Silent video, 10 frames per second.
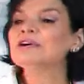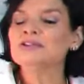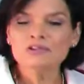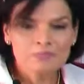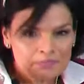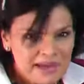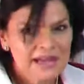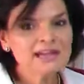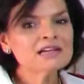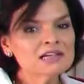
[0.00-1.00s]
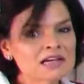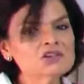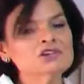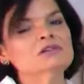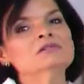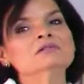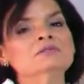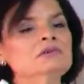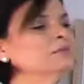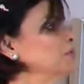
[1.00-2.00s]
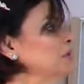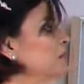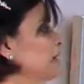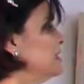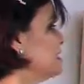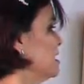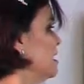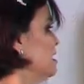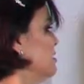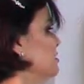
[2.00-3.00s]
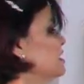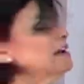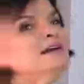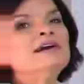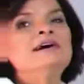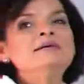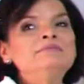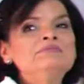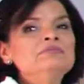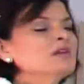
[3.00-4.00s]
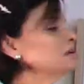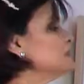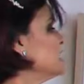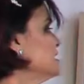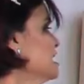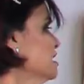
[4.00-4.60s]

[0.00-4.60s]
When you pay attention. Perfect. Okay, Cesar,